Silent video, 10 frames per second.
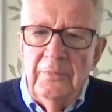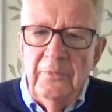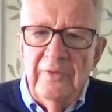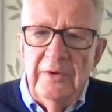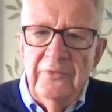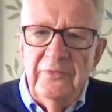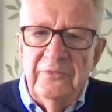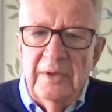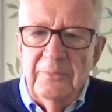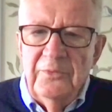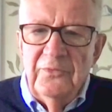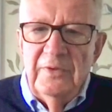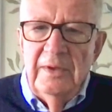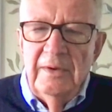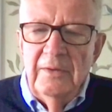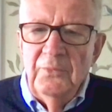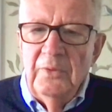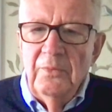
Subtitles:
The virus has come to stay, and we